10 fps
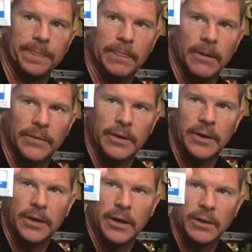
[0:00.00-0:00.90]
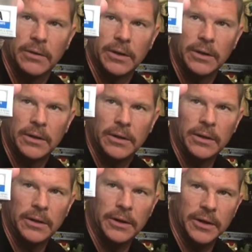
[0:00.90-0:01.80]
Yeah, there you go.
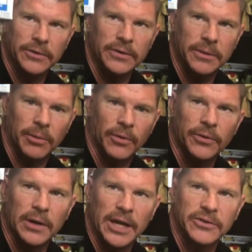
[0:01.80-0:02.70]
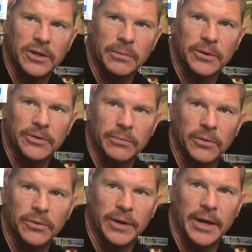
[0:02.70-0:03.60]
You can see both her lightsabers and
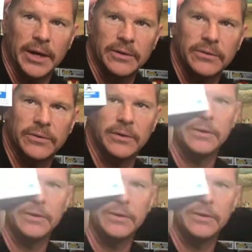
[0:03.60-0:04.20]
both her hands.